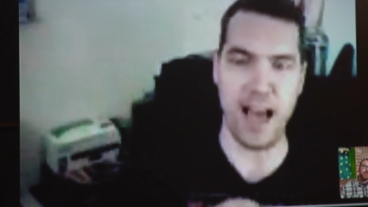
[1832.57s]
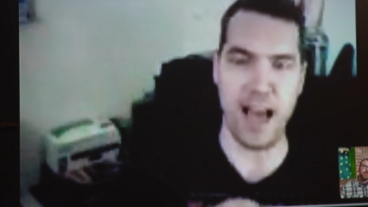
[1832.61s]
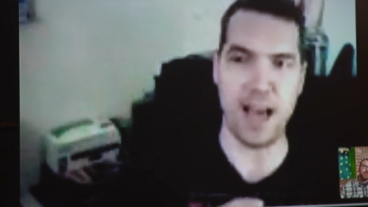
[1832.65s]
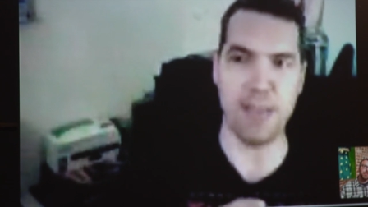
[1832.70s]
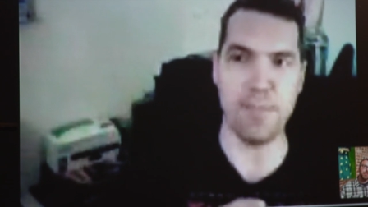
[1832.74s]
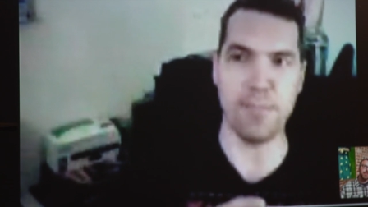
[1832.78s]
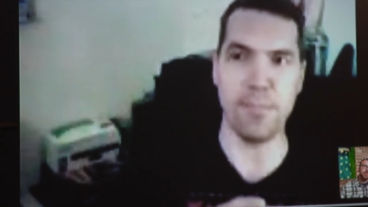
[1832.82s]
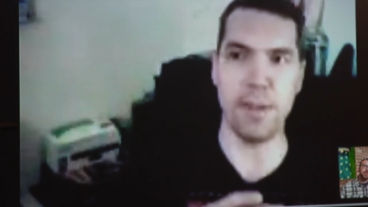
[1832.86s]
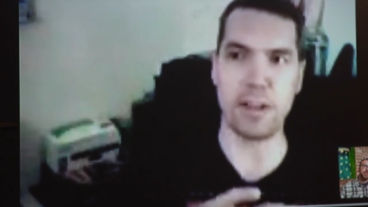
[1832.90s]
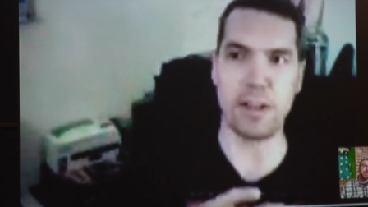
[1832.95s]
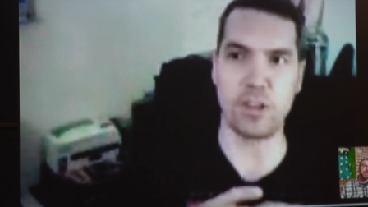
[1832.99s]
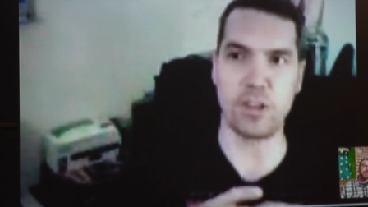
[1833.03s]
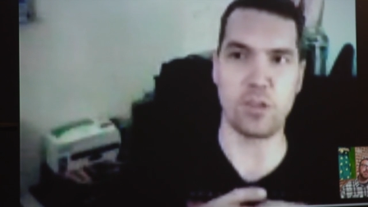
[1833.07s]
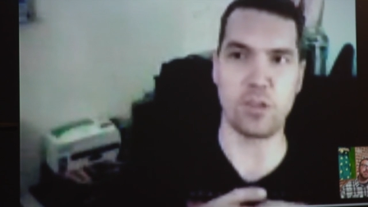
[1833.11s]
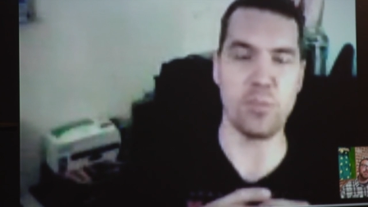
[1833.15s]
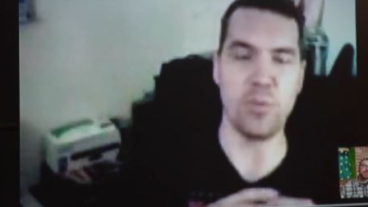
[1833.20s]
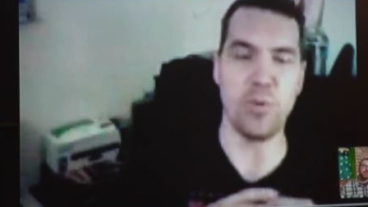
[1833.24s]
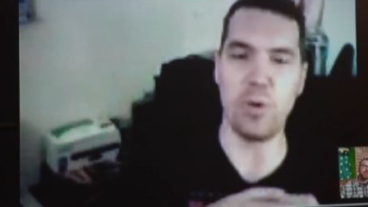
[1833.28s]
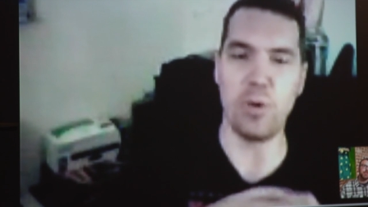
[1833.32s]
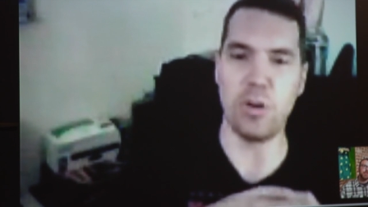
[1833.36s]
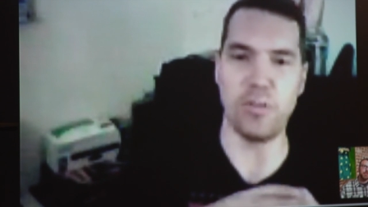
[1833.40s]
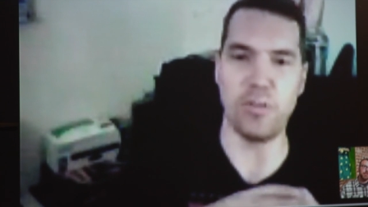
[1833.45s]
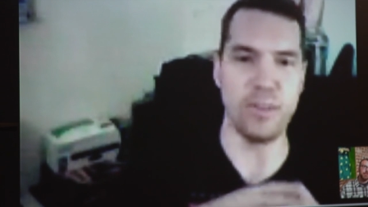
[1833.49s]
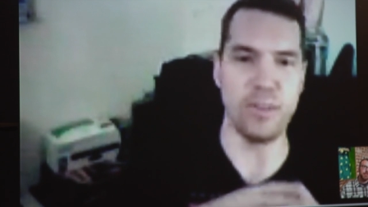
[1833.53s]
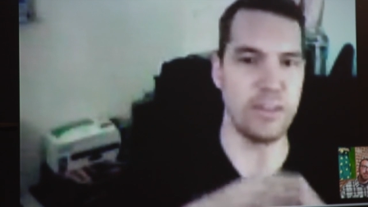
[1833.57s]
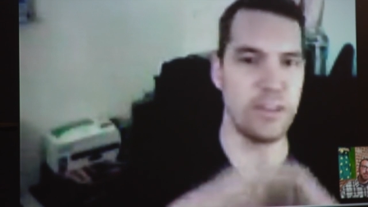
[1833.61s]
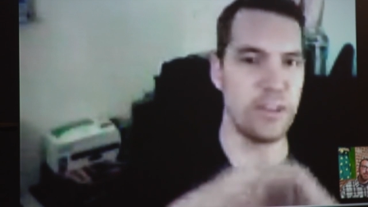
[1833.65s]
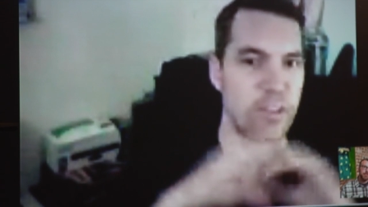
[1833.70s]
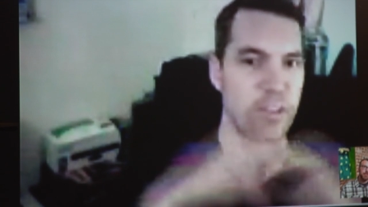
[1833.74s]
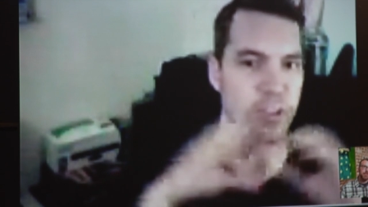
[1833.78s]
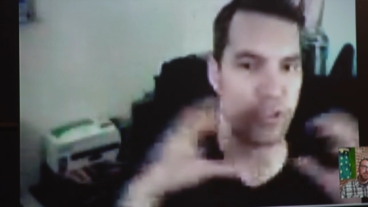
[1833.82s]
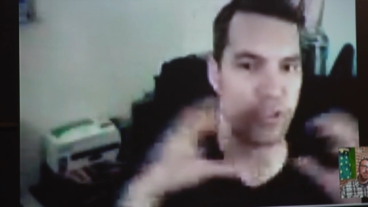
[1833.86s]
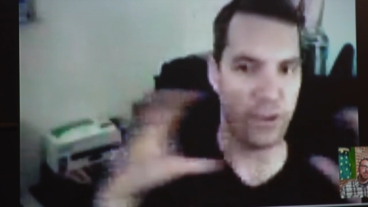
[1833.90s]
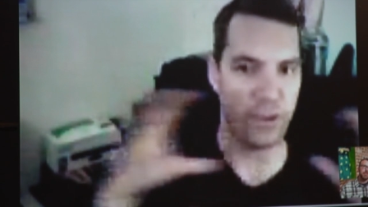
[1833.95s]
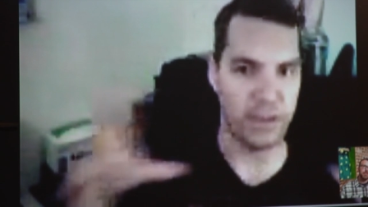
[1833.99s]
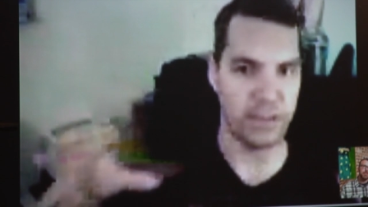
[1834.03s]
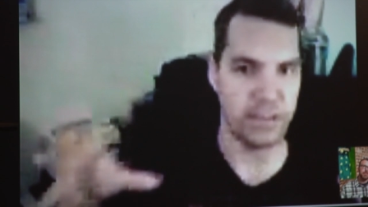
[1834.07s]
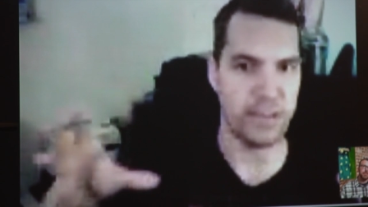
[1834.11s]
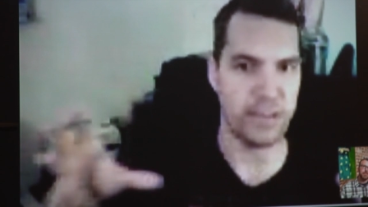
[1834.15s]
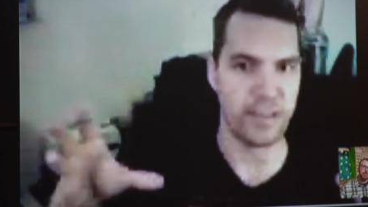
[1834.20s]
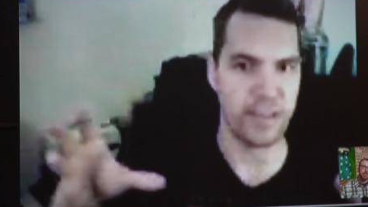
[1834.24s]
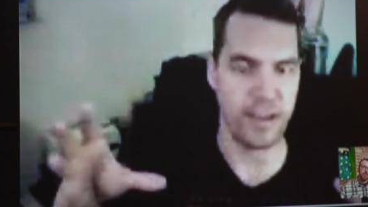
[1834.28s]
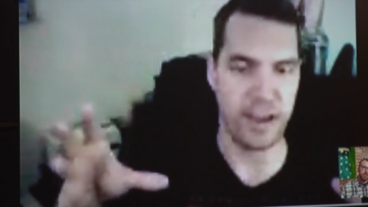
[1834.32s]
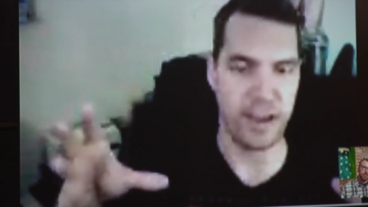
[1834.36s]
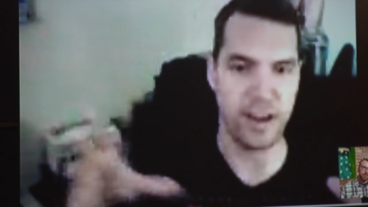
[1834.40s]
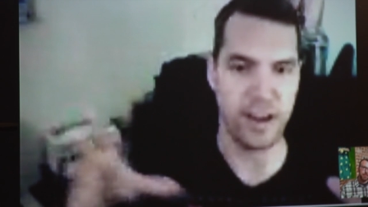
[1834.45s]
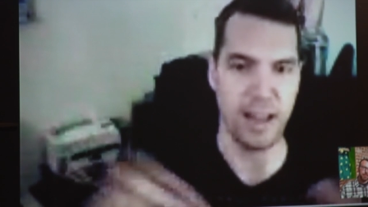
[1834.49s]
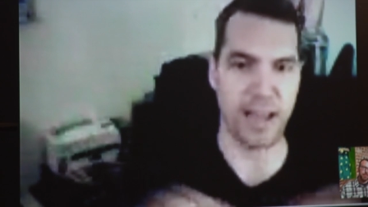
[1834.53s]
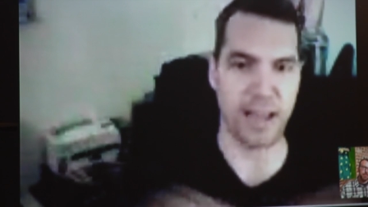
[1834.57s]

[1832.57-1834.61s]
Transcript: I'm much more of a discrete designer.